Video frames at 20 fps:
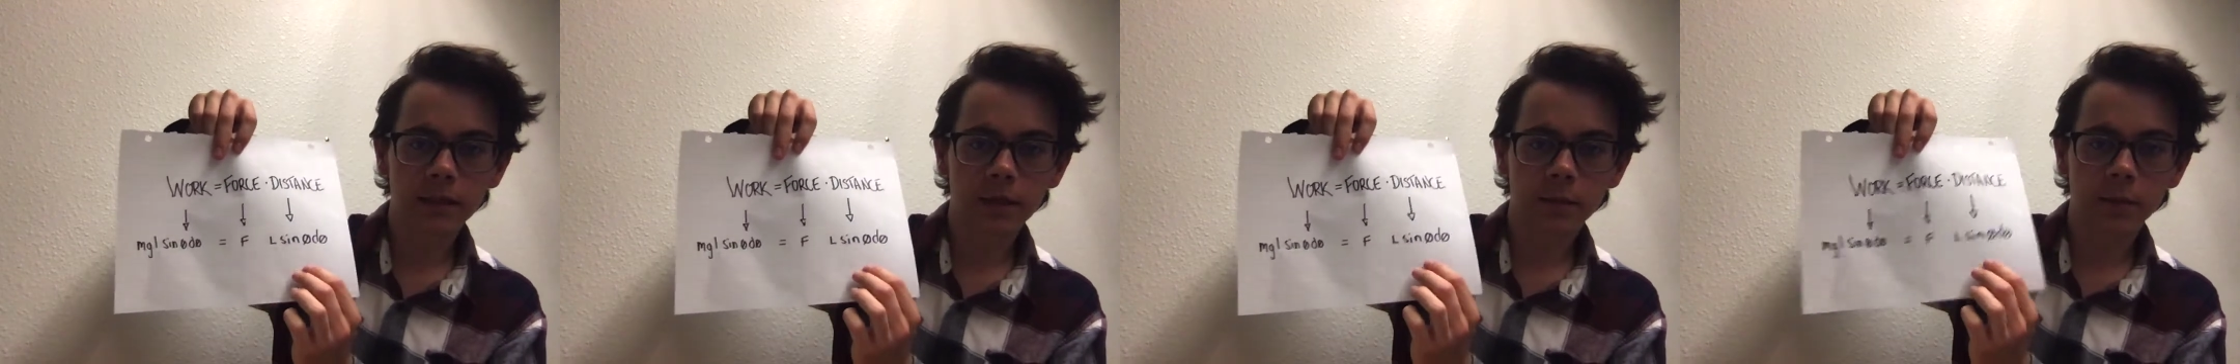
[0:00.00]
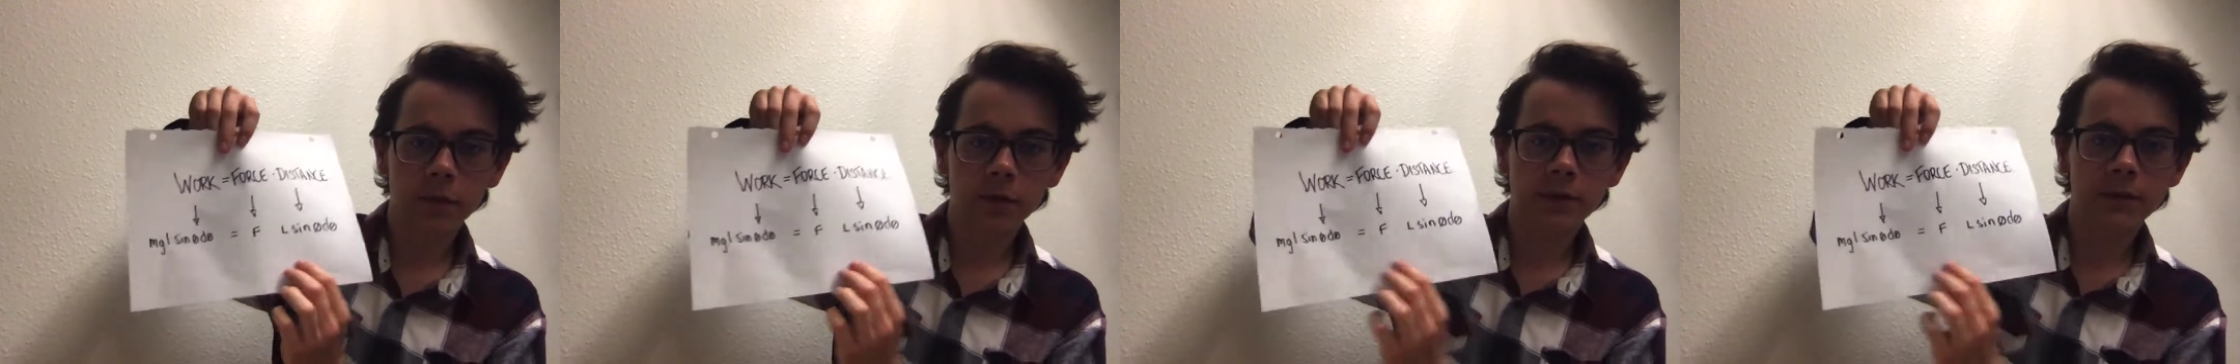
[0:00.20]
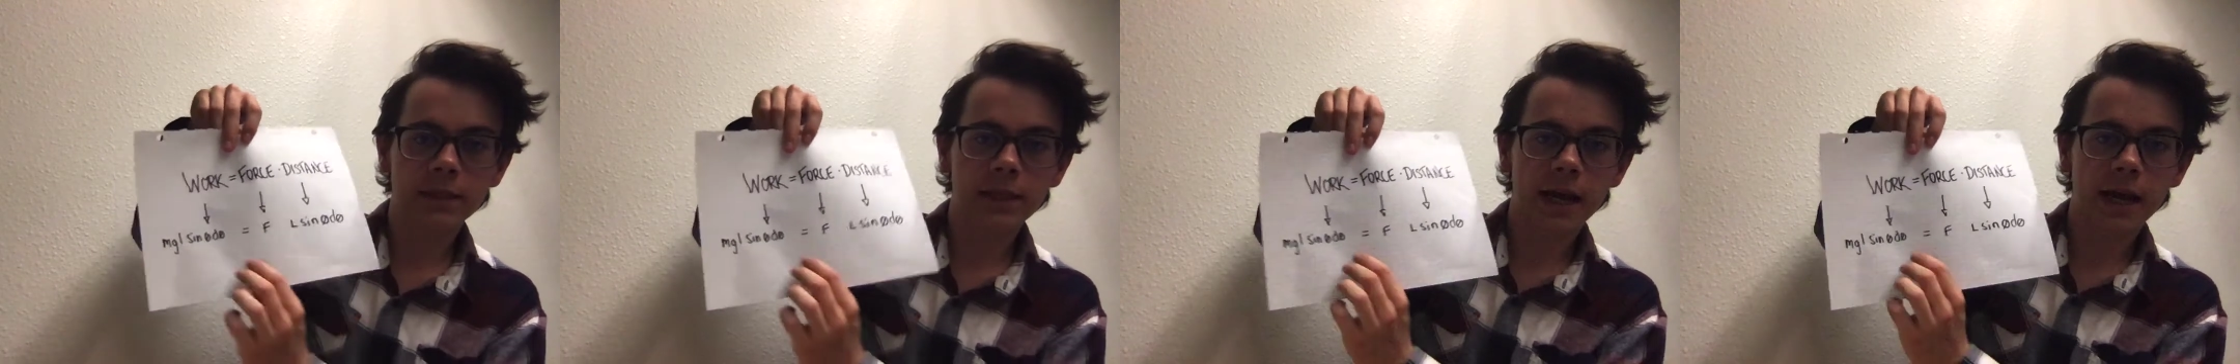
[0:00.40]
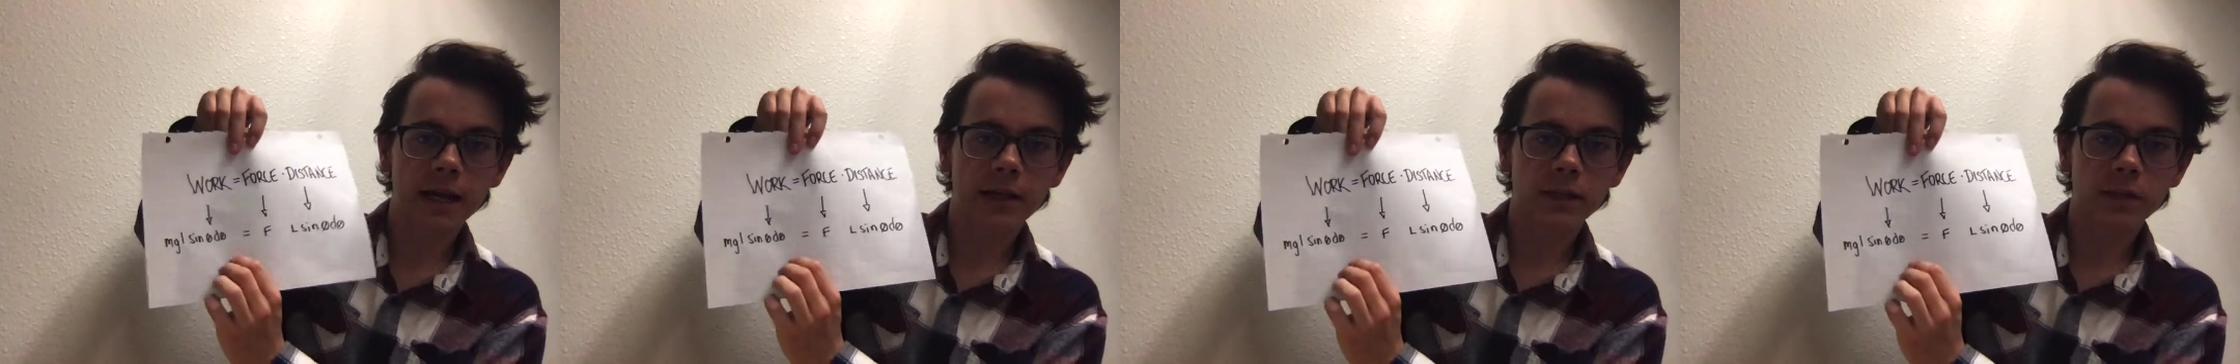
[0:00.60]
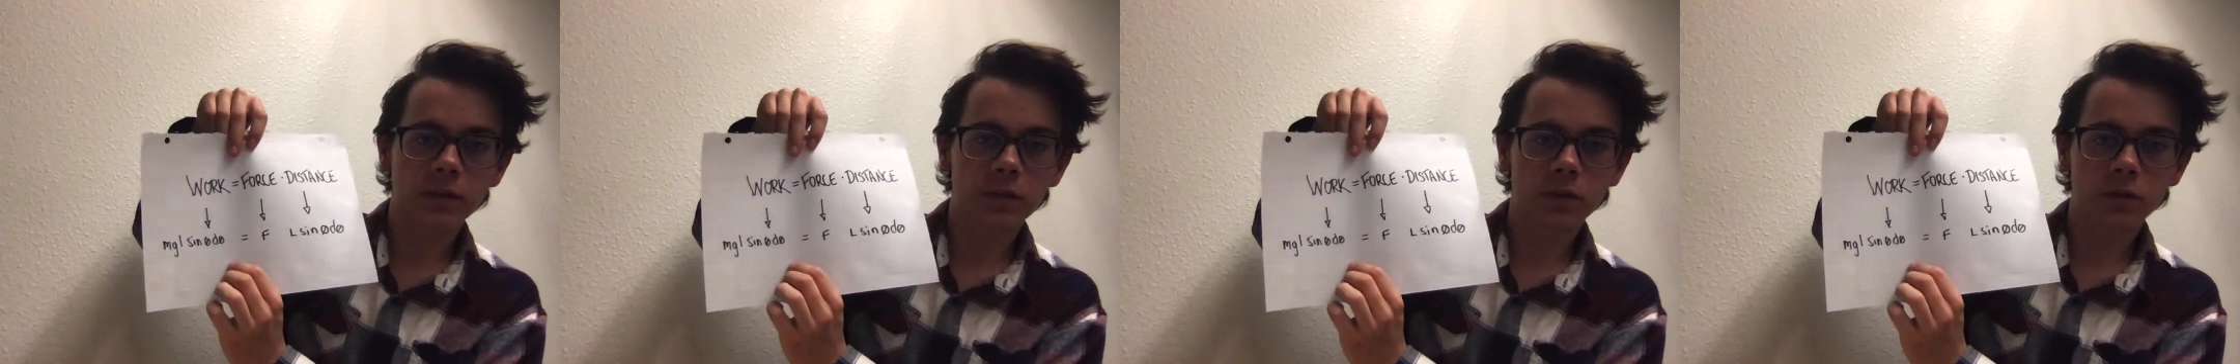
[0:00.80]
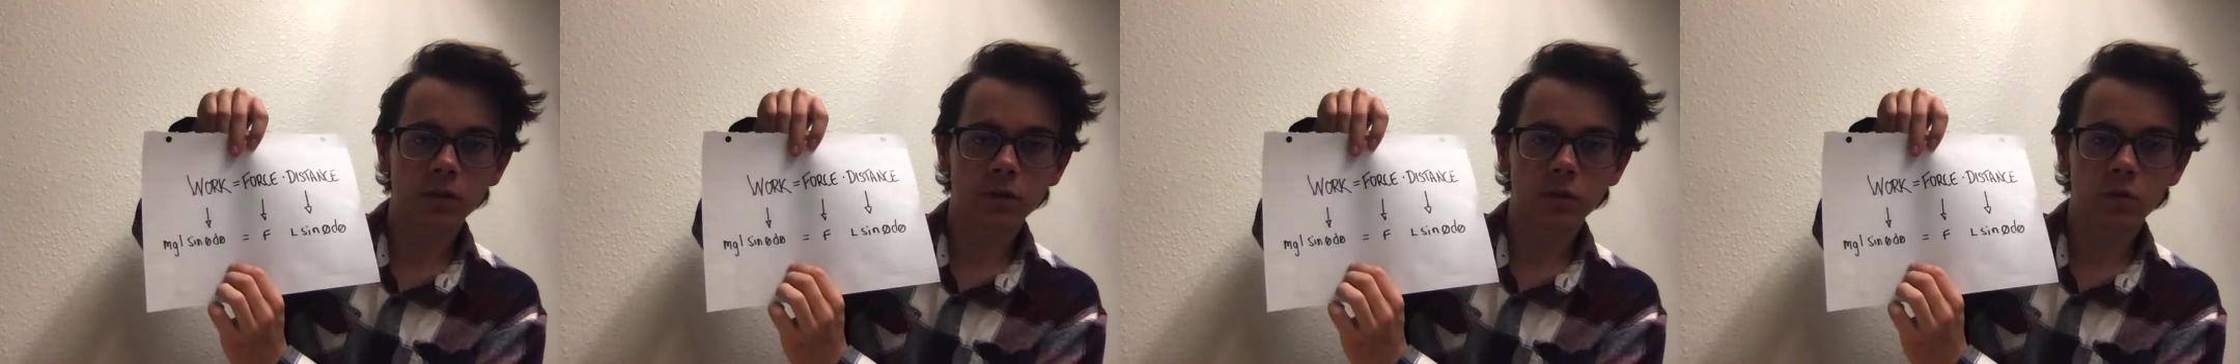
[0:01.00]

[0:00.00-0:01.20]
both sides